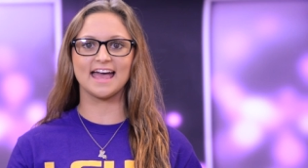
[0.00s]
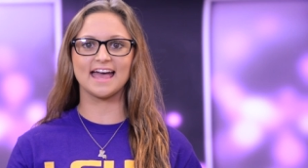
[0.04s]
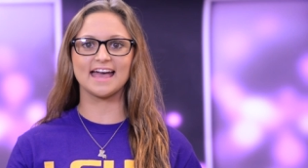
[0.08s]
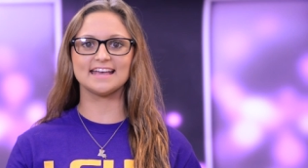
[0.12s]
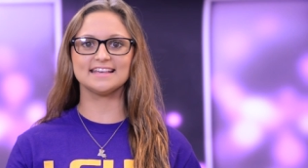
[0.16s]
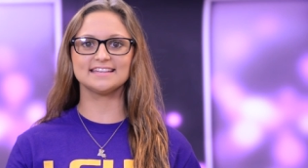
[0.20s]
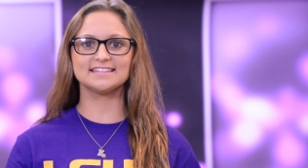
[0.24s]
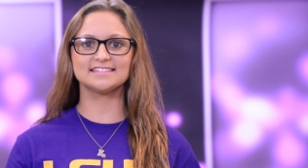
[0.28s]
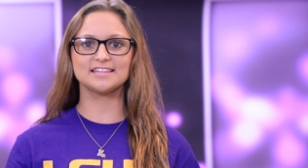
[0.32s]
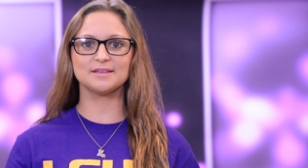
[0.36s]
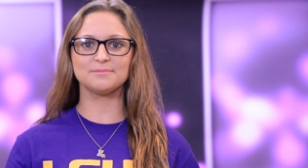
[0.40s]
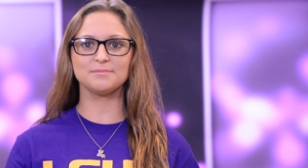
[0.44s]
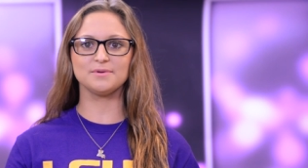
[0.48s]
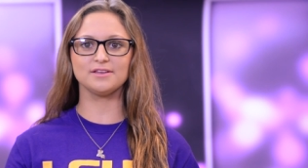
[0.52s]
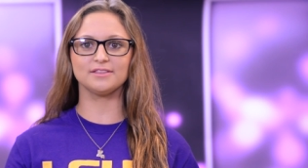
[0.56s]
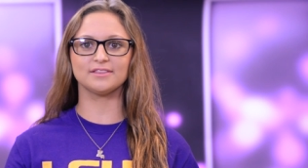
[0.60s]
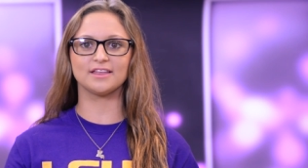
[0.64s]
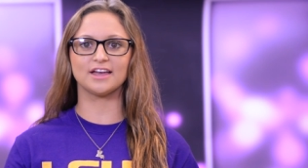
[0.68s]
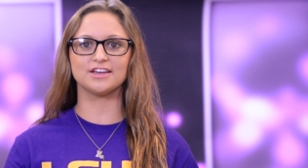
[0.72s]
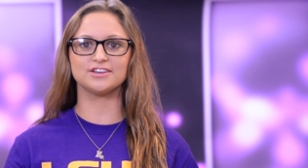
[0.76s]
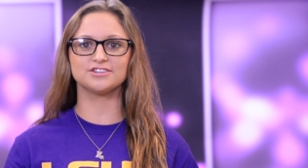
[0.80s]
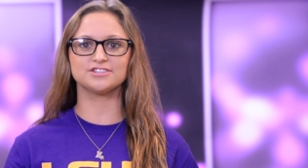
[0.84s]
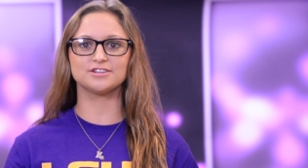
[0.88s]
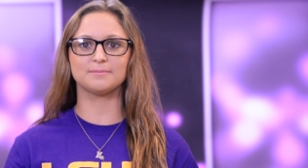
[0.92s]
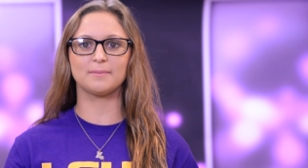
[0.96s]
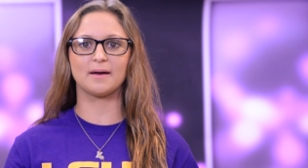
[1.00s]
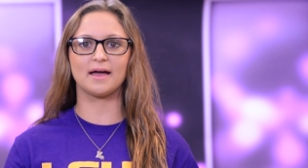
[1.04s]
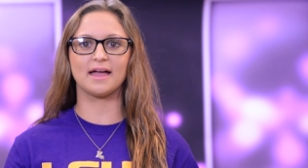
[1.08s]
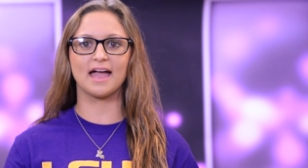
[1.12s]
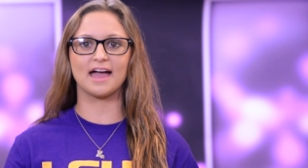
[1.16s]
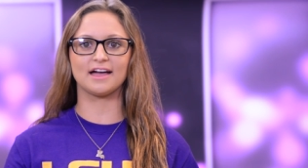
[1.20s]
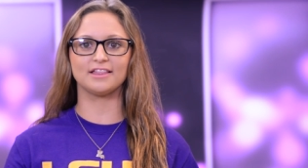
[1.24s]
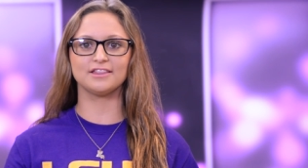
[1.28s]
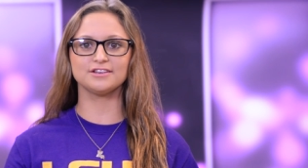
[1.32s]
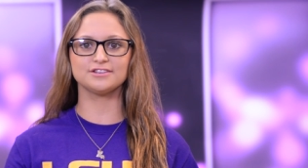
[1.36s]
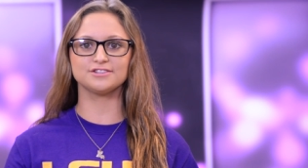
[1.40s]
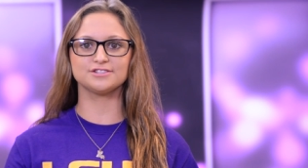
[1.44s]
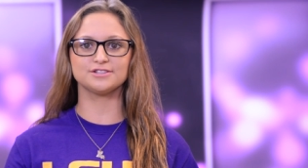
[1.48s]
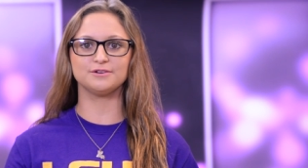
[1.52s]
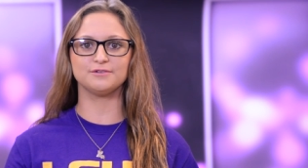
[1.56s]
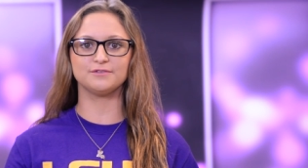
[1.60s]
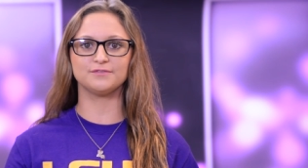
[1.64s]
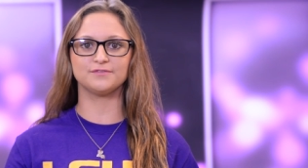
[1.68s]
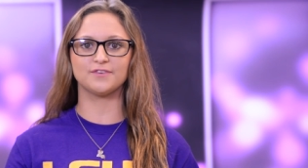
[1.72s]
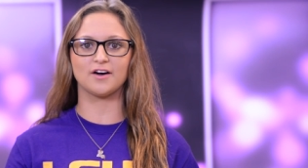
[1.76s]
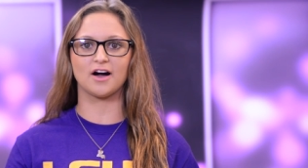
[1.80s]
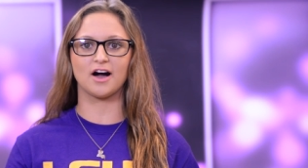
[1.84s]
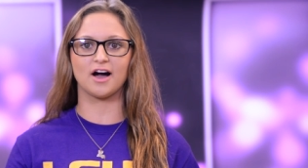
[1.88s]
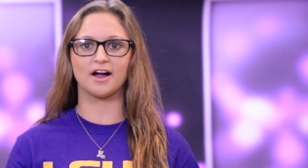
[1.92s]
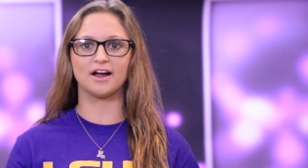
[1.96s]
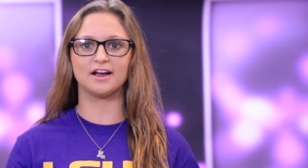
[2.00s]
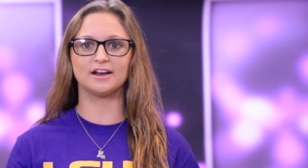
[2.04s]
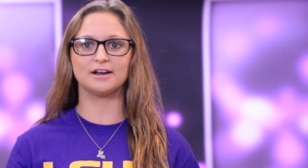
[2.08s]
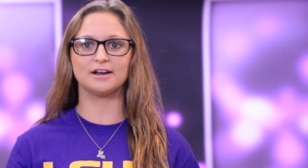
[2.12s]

A simulation by LSU Fire